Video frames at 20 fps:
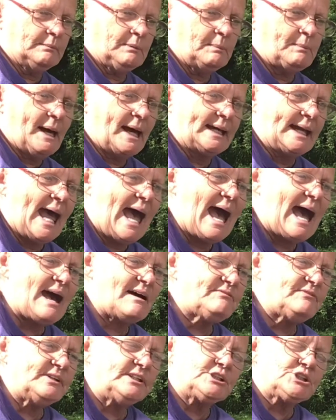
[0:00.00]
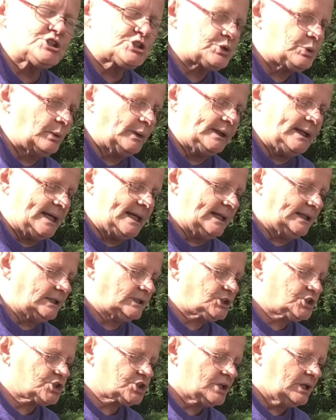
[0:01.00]
them about a 1/2 inch to 1
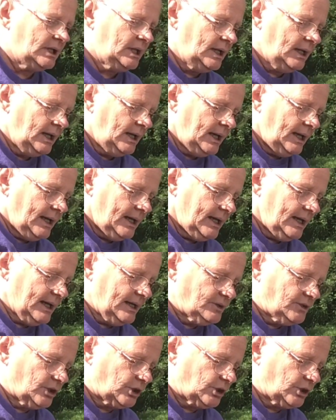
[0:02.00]
inch in the